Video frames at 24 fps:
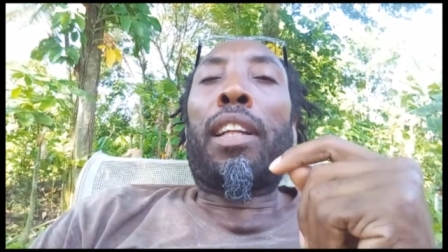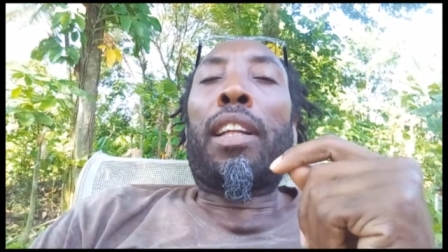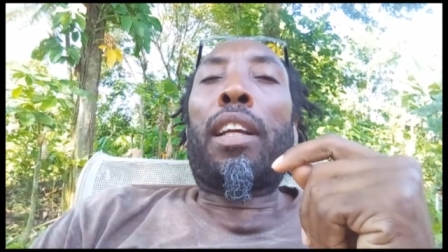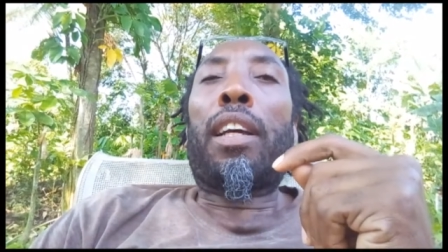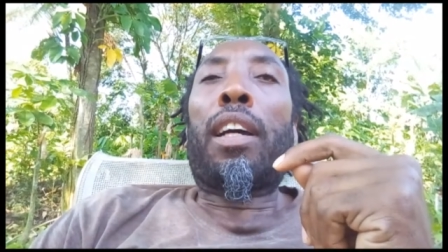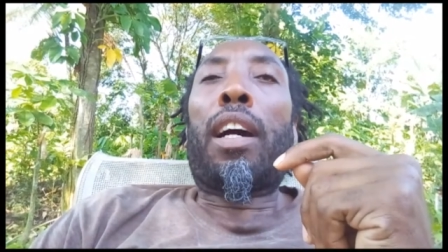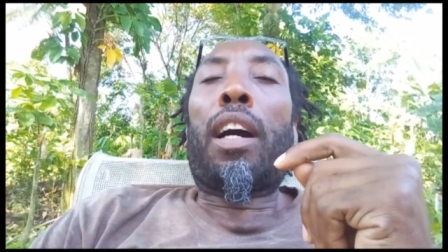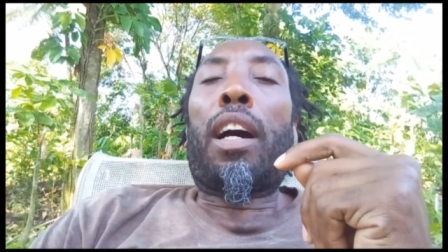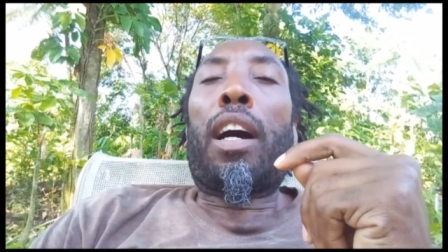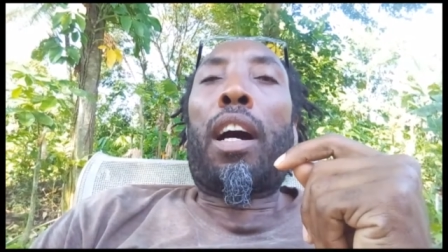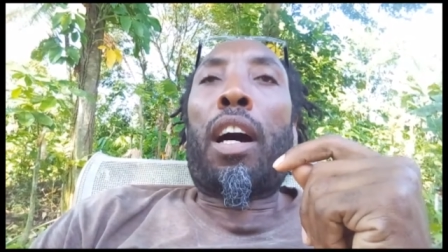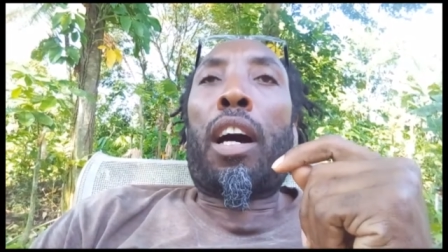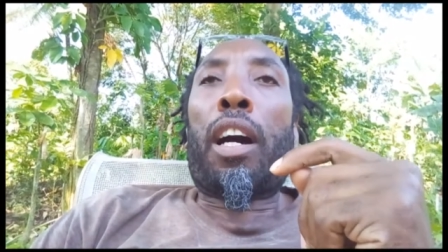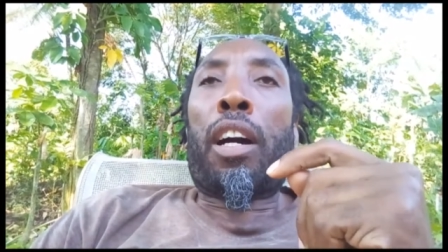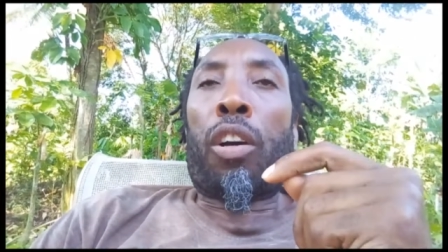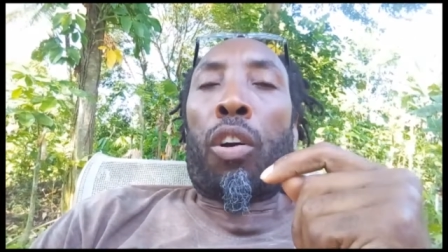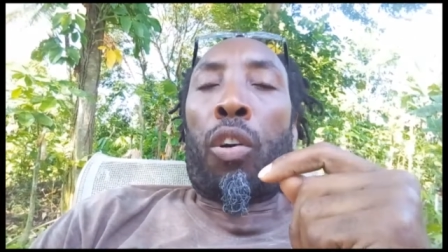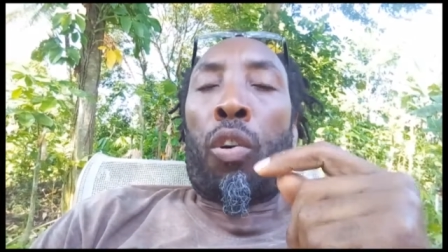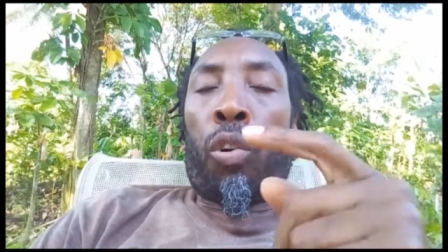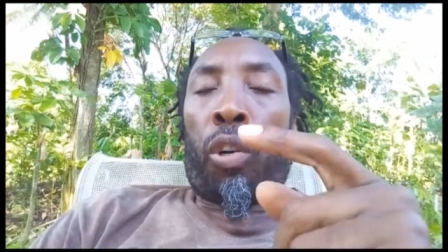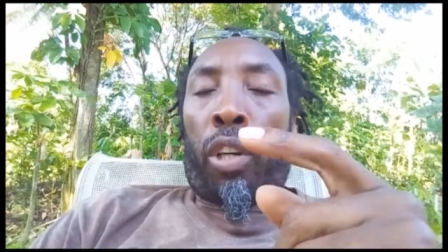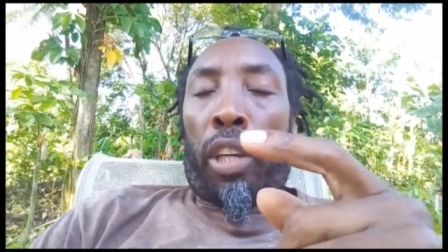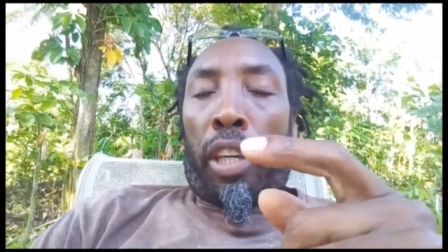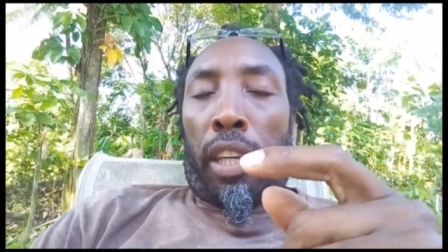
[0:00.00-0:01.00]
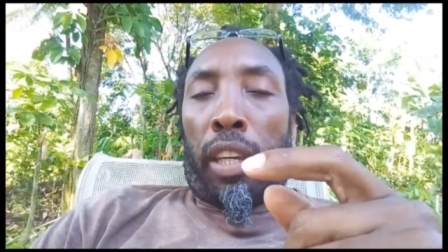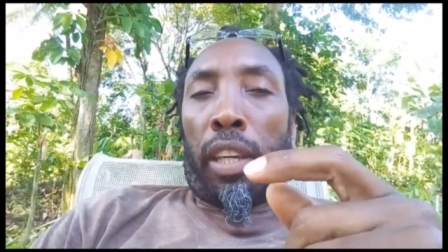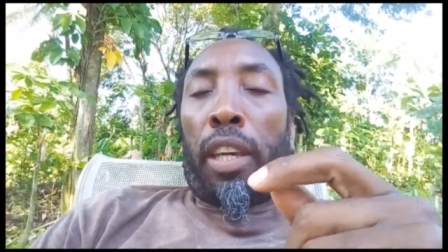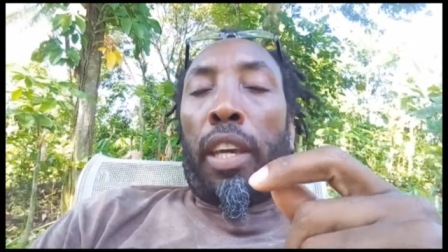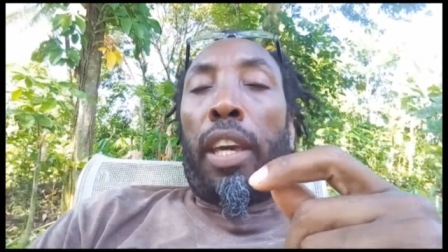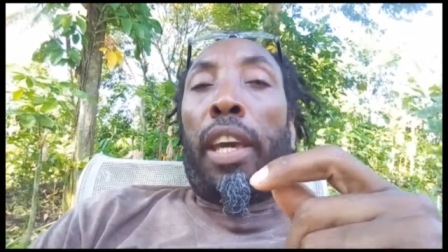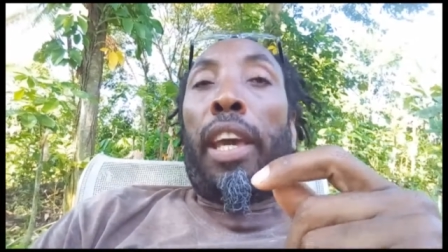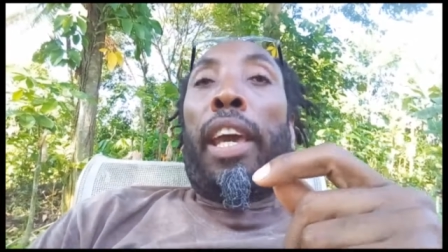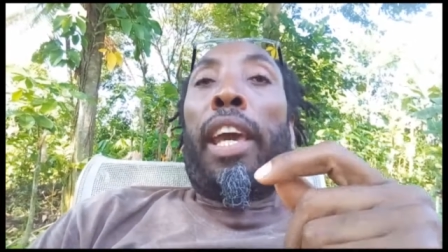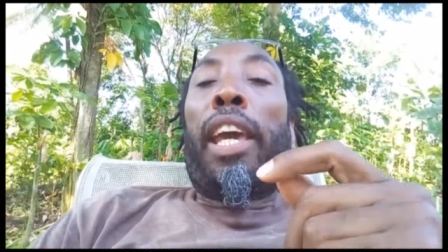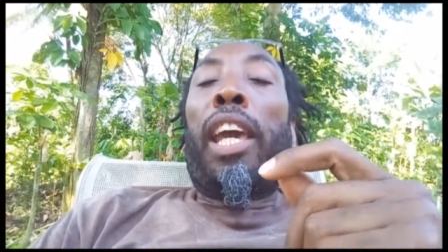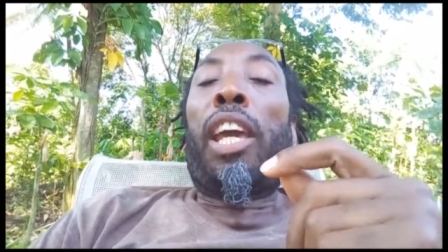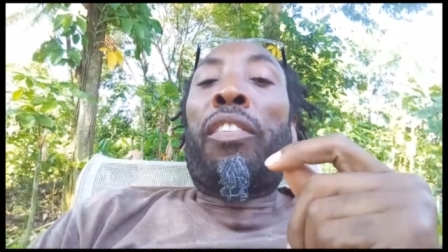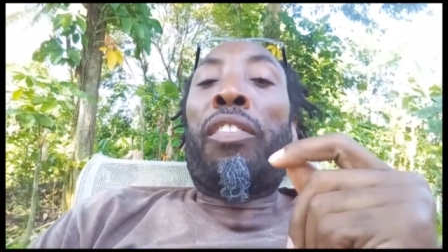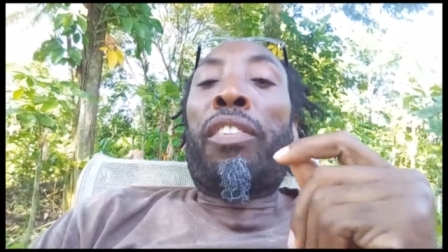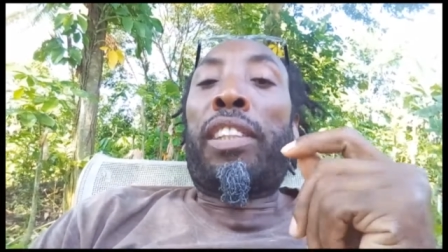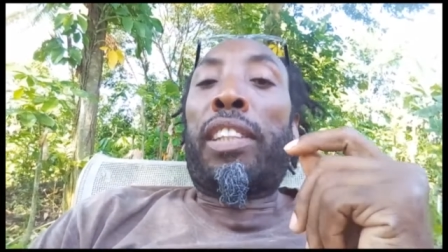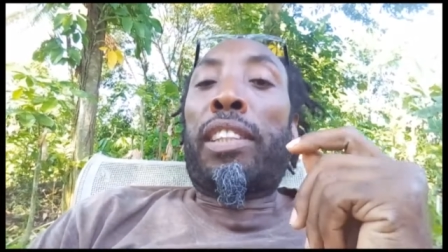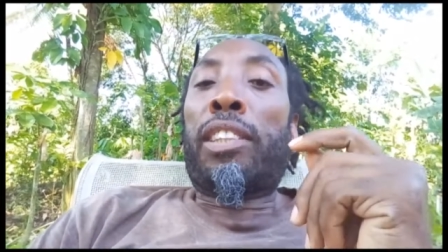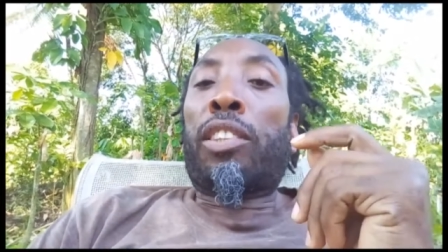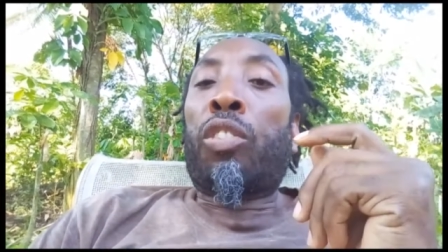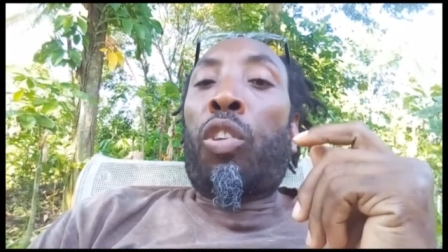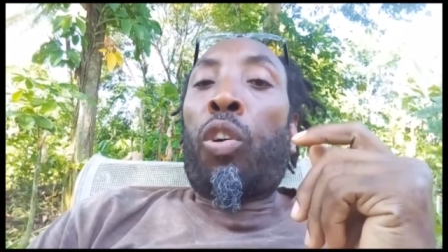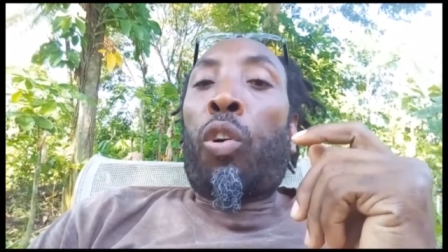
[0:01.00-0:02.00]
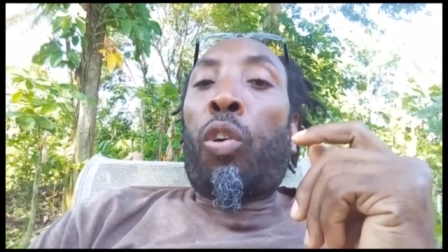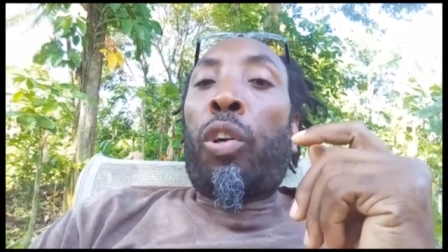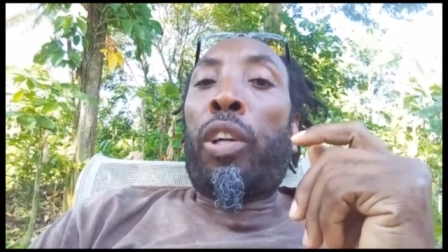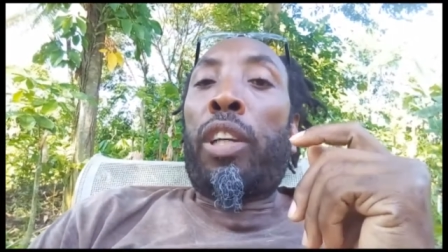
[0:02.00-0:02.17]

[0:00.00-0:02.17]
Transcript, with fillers: uh, okay if it is going